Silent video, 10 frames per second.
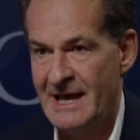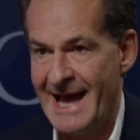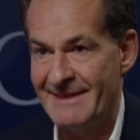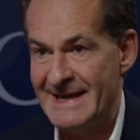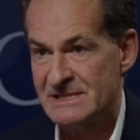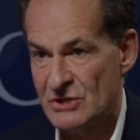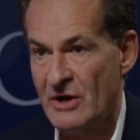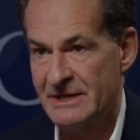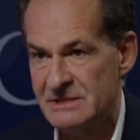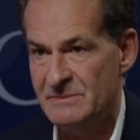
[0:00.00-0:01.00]
And they're
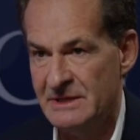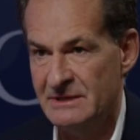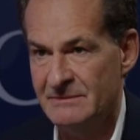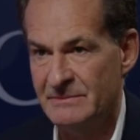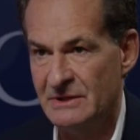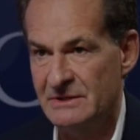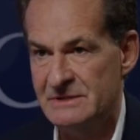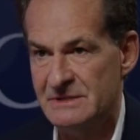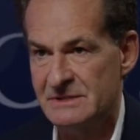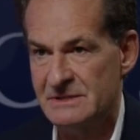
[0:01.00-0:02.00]
starting to be
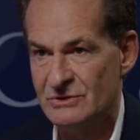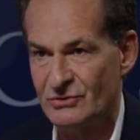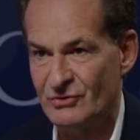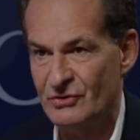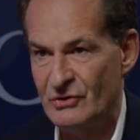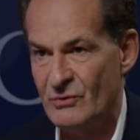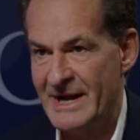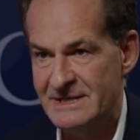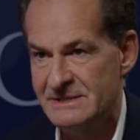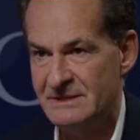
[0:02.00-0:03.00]
because this is
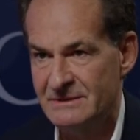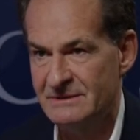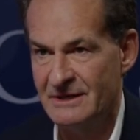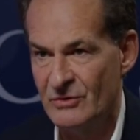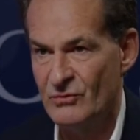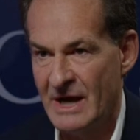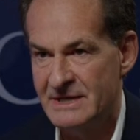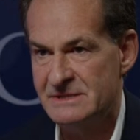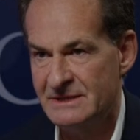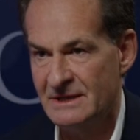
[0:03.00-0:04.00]
raise, you know,
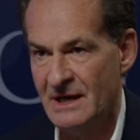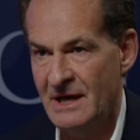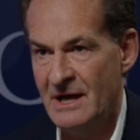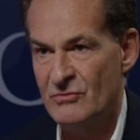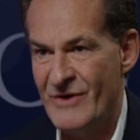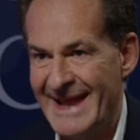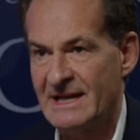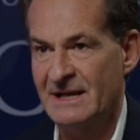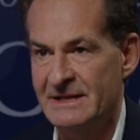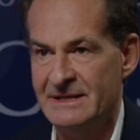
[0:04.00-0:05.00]
rising
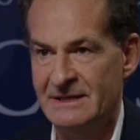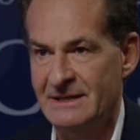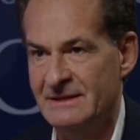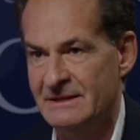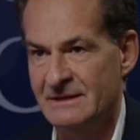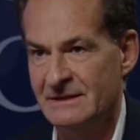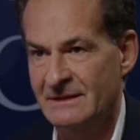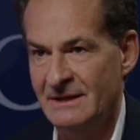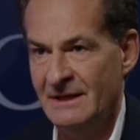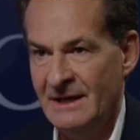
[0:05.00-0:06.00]
radically in the
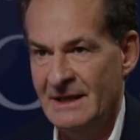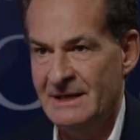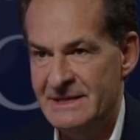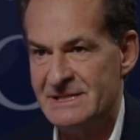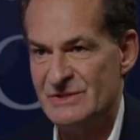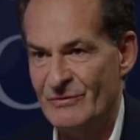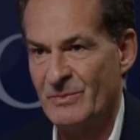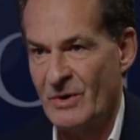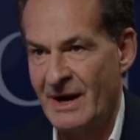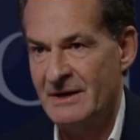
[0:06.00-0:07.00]
list of
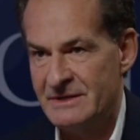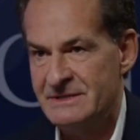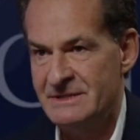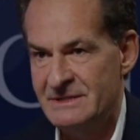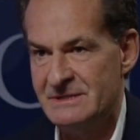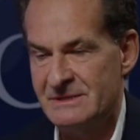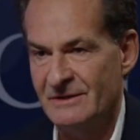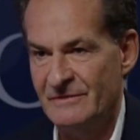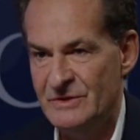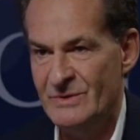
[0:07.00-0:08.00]
priorities
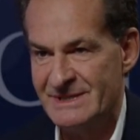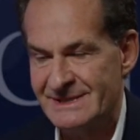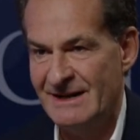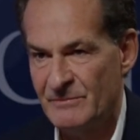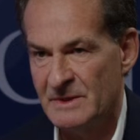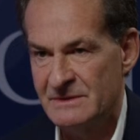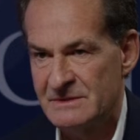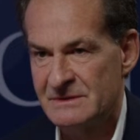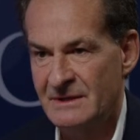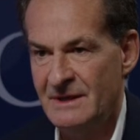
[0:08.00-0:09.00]
of US
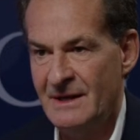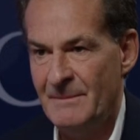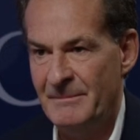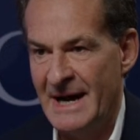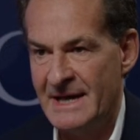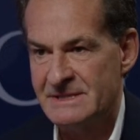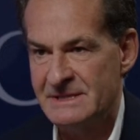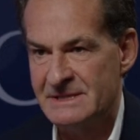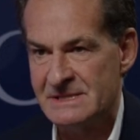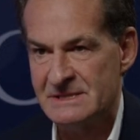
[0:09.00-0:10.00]
government, but
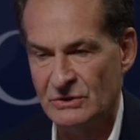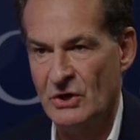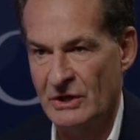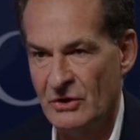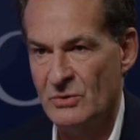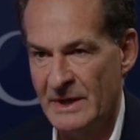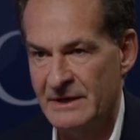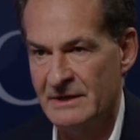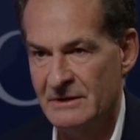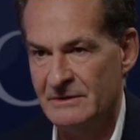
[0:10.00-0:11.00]
it's still got a long way
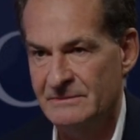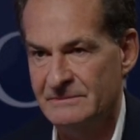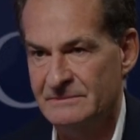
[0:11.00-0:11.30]
to go.